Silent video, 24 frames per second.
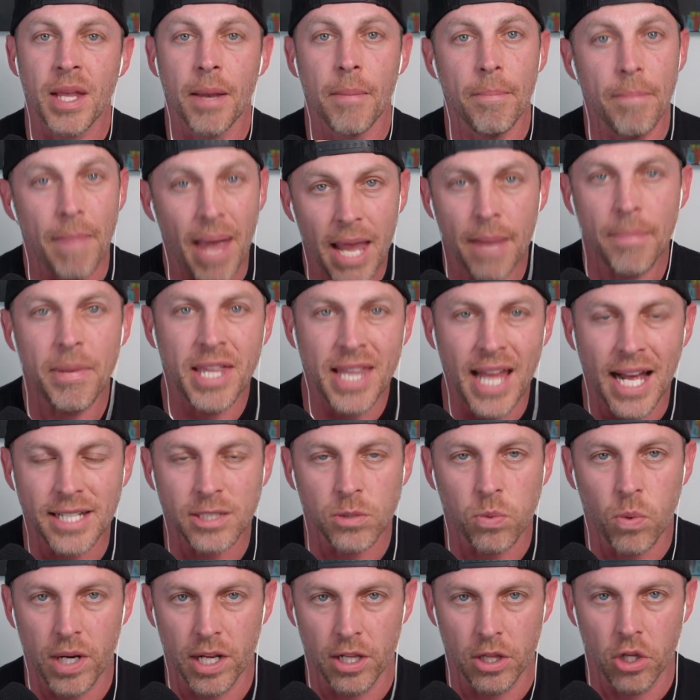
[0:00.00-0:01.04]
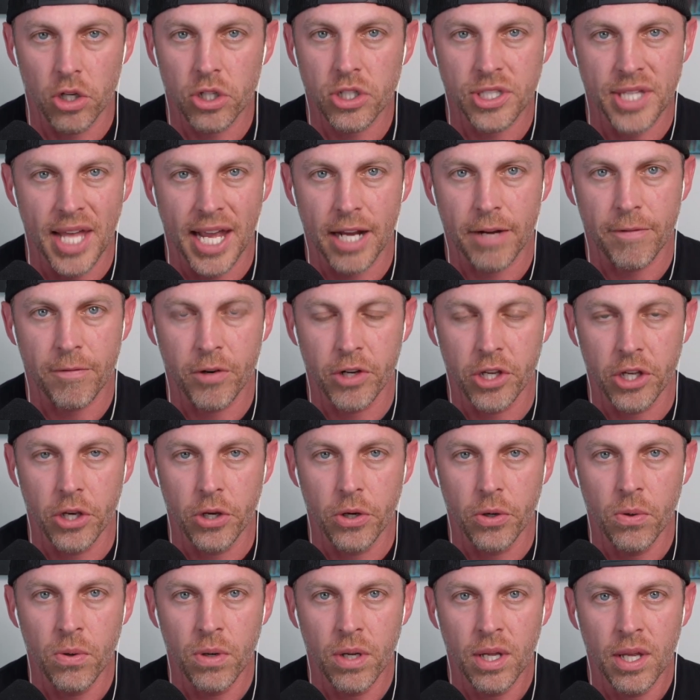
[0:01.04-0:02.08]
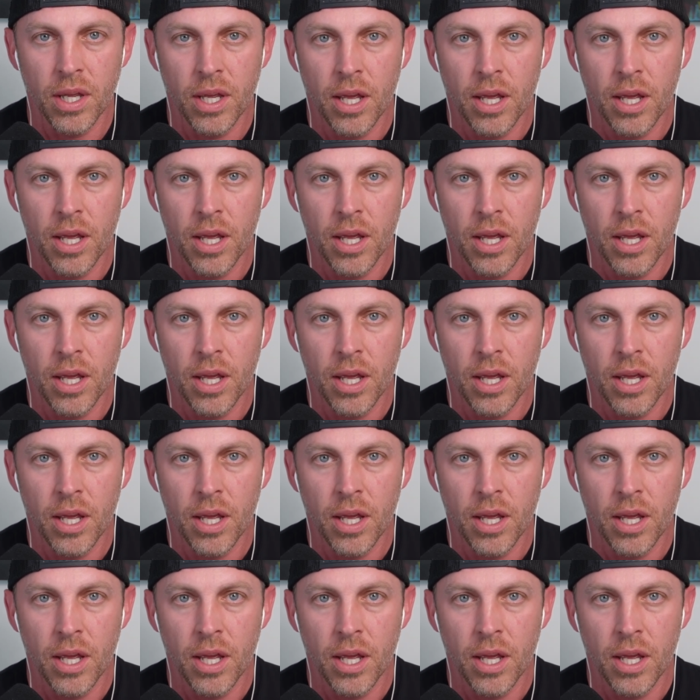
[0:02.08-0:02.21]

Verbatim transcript: Maybe that's what it looks like for you,